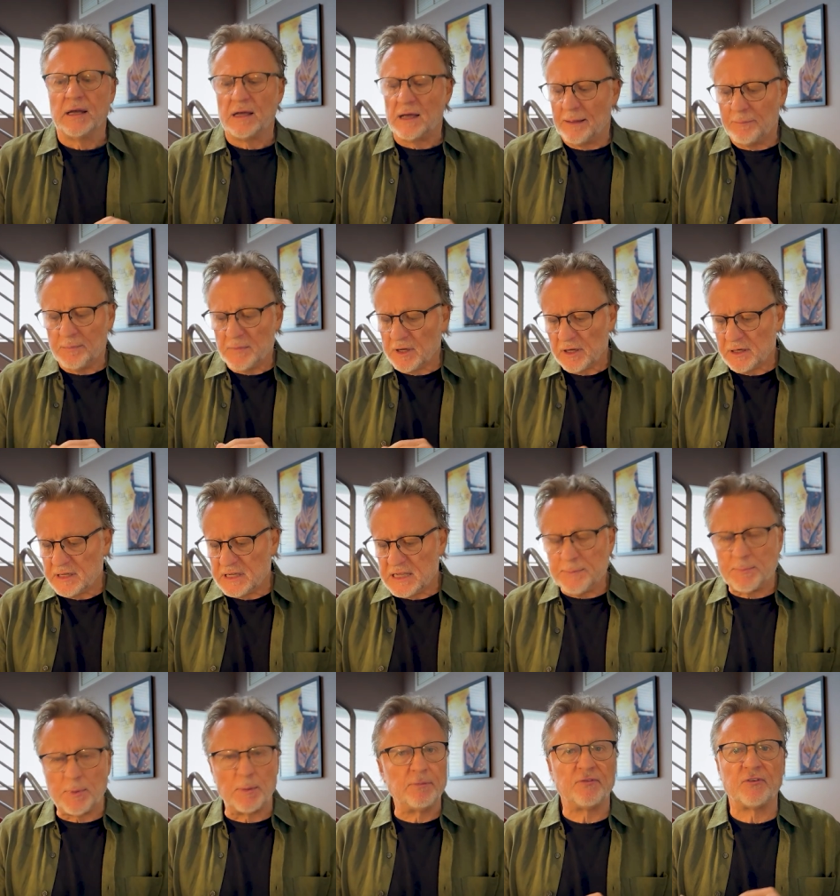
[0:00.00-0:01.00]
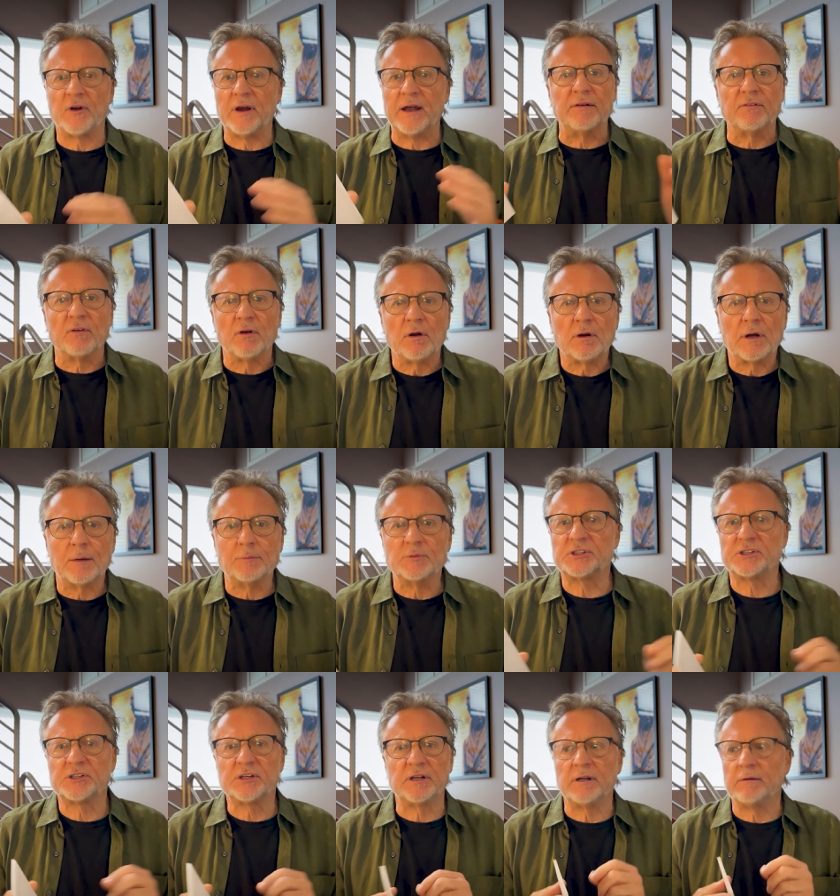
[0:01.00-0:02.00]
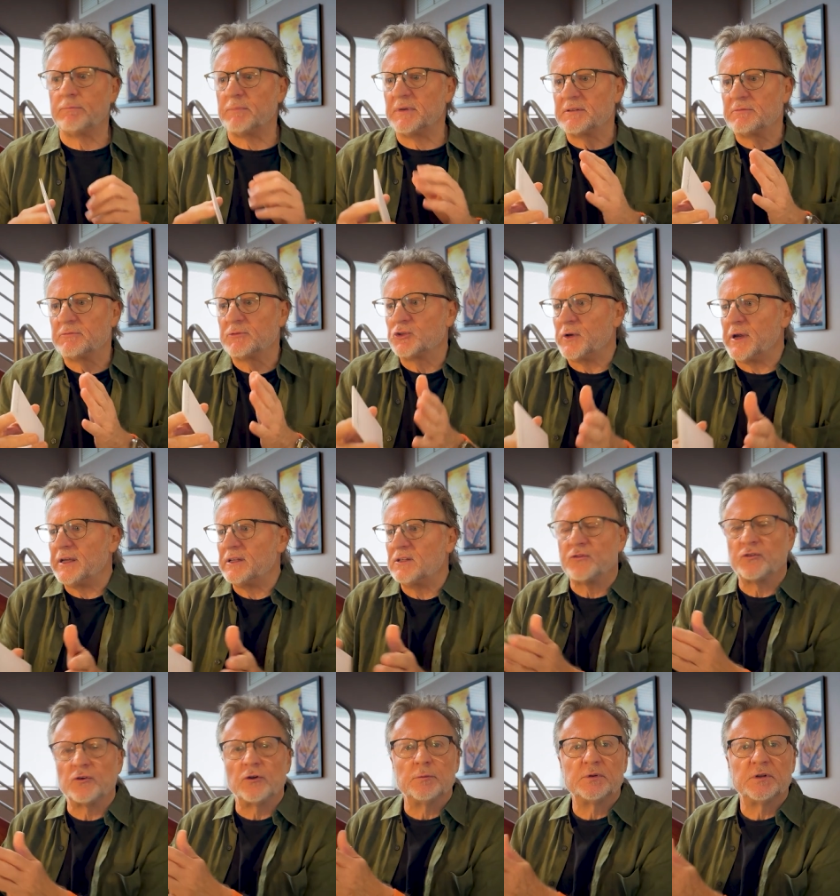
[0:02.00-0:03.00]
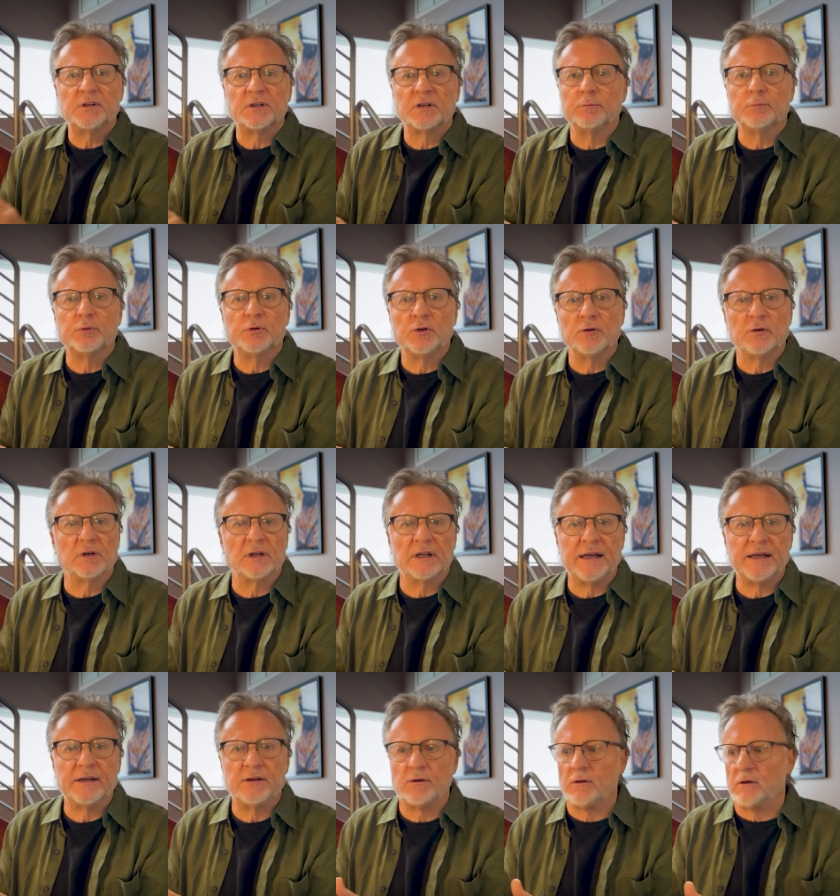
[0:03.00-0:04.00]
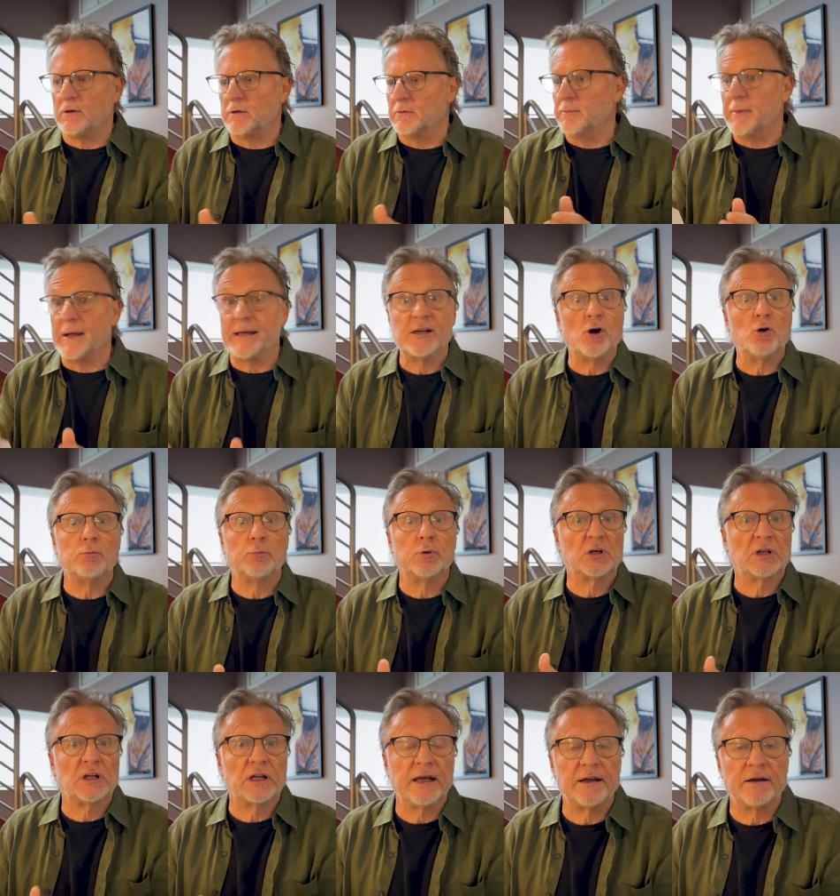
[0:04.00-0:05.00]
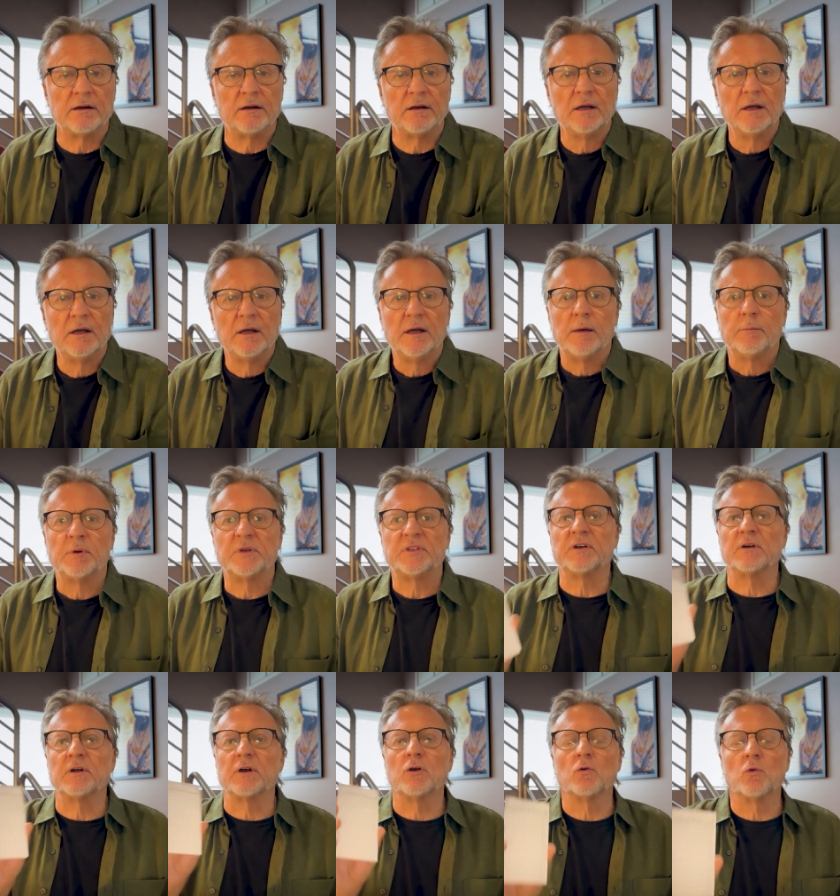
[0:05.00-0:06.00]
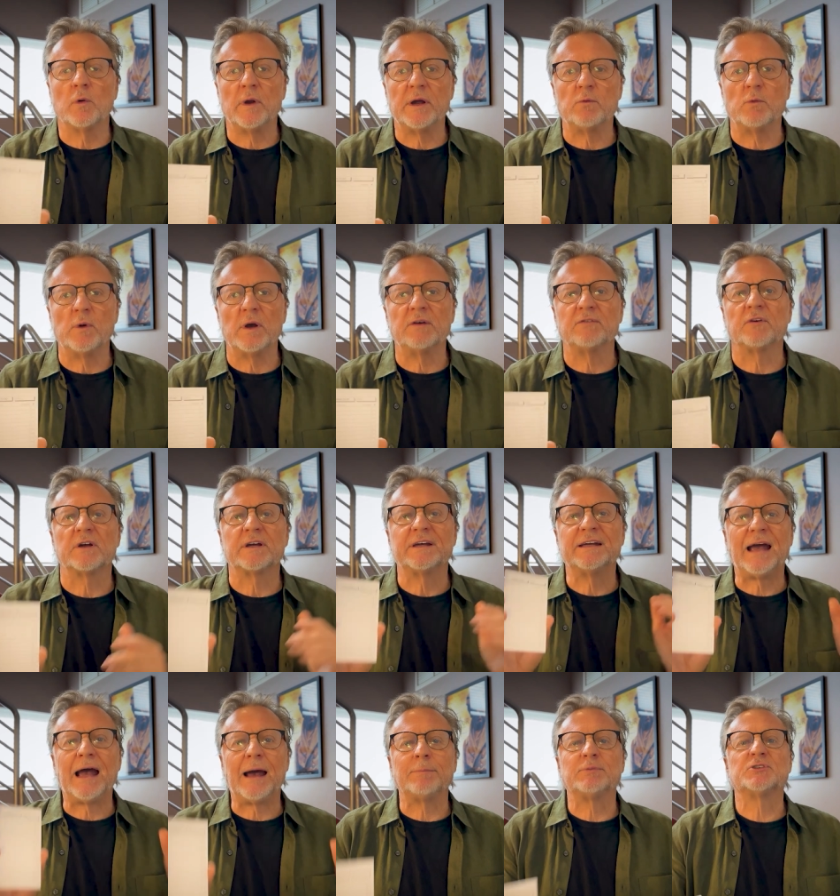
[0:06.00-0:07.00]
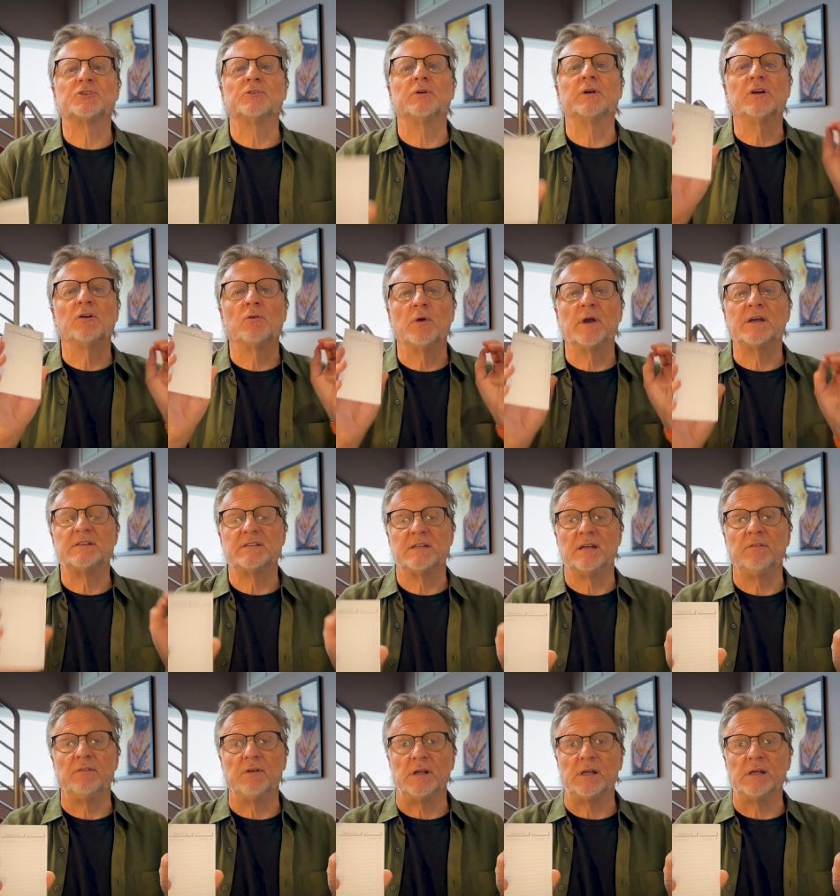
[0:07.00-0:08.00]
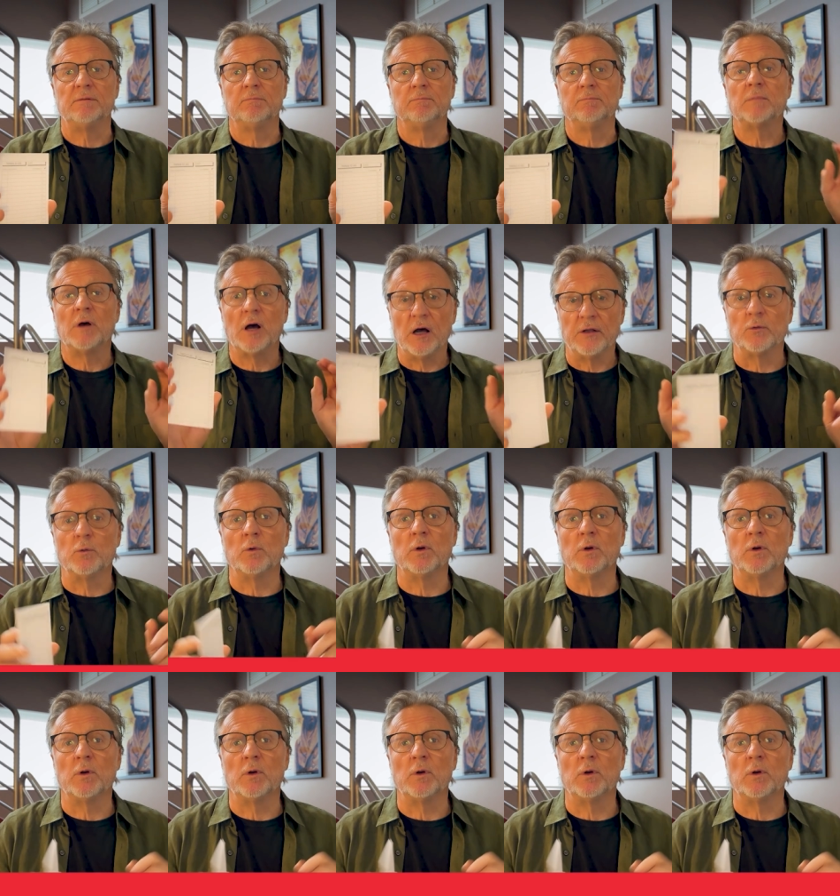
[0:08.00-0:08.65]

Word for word: I'm not going to keep them forever. I'm just going to transfer them to the computer later or my notebook later, but they're a great way for capturing creativity on the